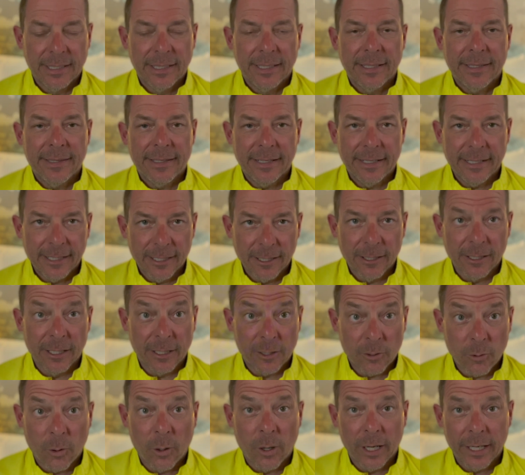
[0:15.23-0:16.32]
The
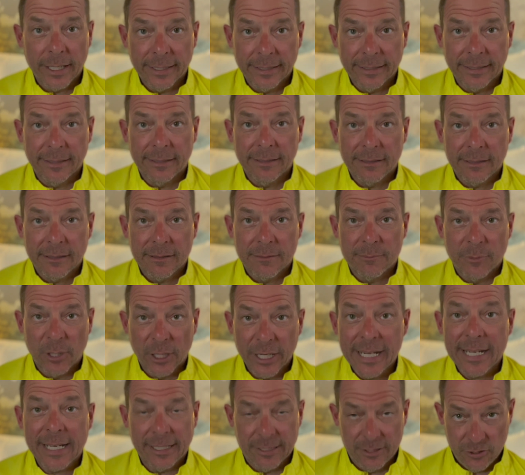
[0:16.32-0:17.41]
Iroquois and
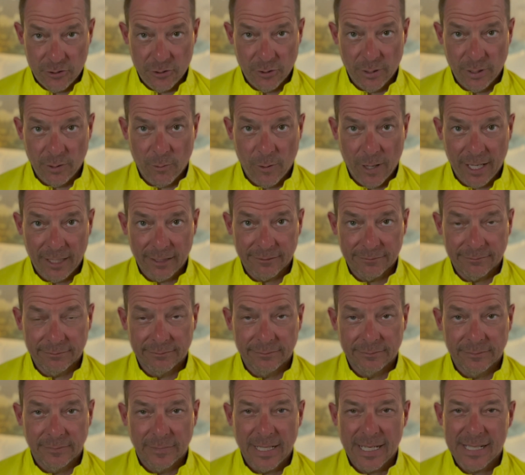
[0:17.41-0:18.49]
Mohican knew it well,
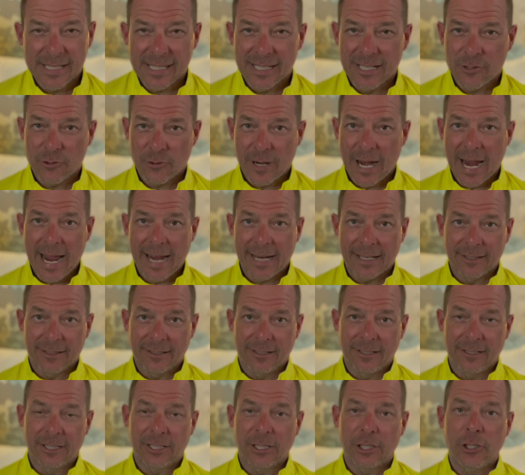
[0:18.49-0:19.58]
as they dragged
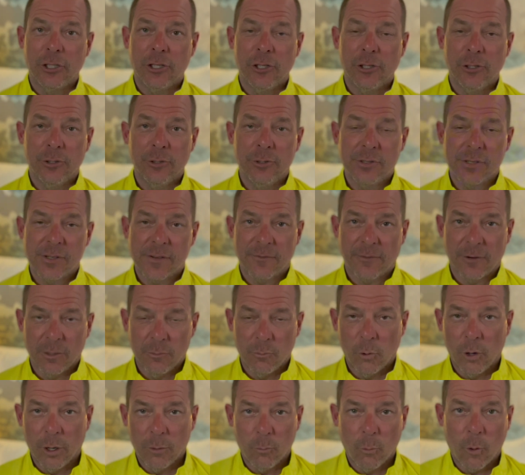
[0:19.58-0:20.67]
their canoes from
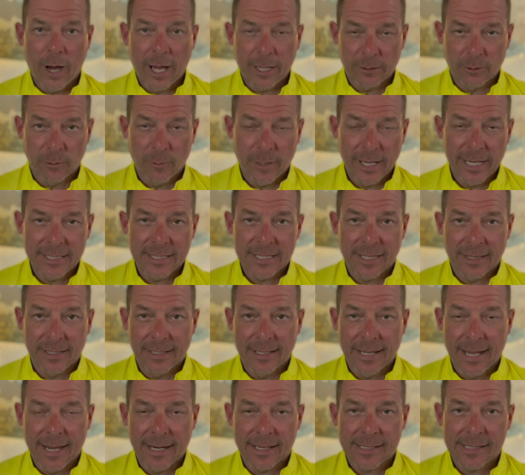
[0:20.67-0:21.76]
one waterway to the
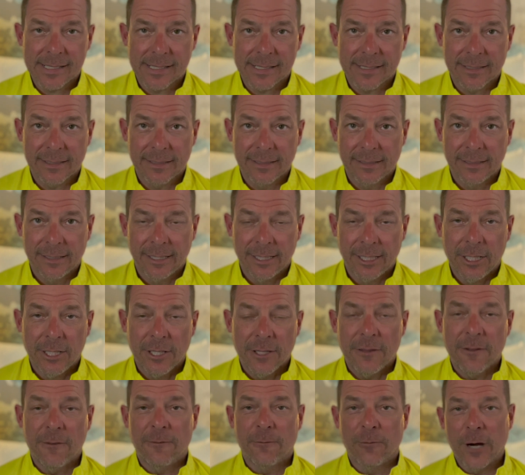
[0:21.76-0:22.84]
next.
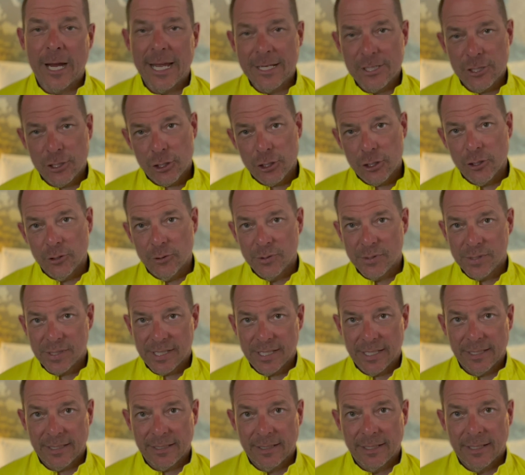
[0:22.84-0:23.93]
The French used
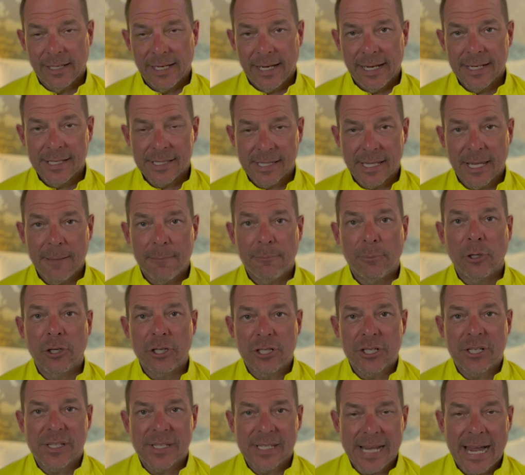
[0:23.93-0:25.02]
it as they
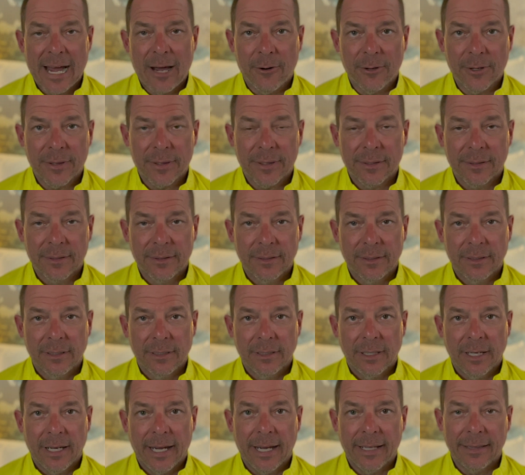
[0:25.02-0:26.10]
pushed south,
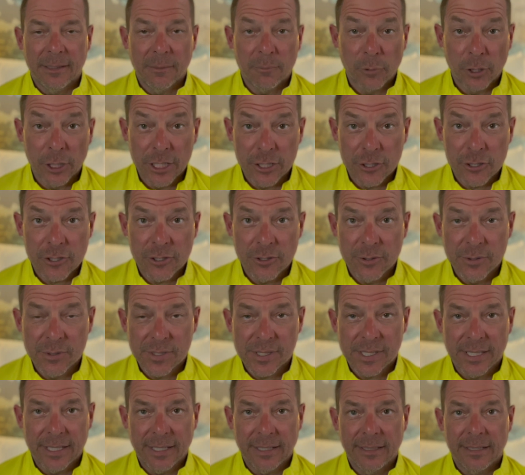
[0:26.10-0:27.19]
and the British
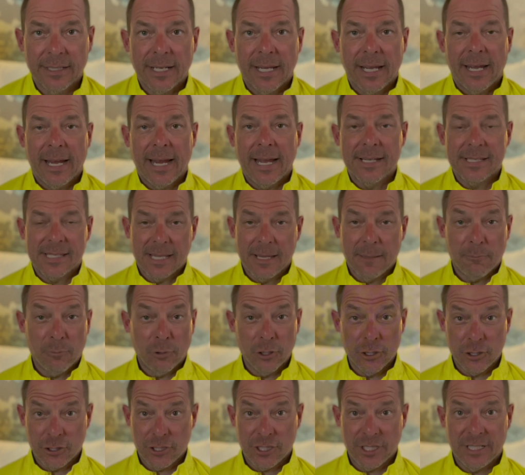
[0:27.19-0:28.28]
used it as they
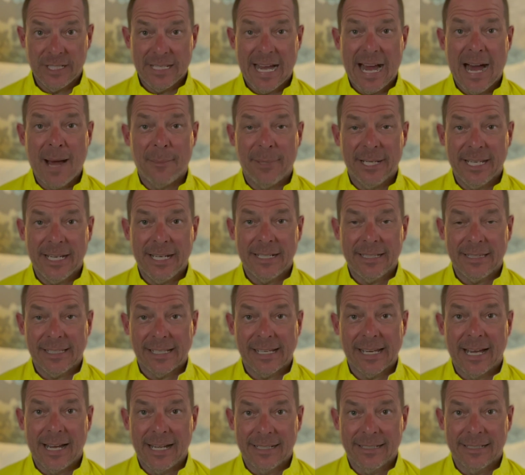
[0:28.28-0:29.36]
pushed to dominate the
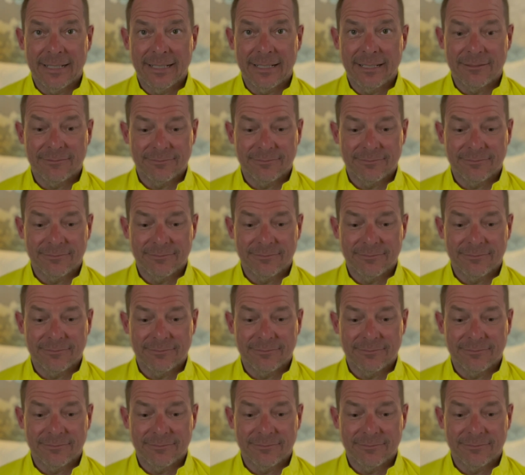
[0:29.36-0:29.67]
continent.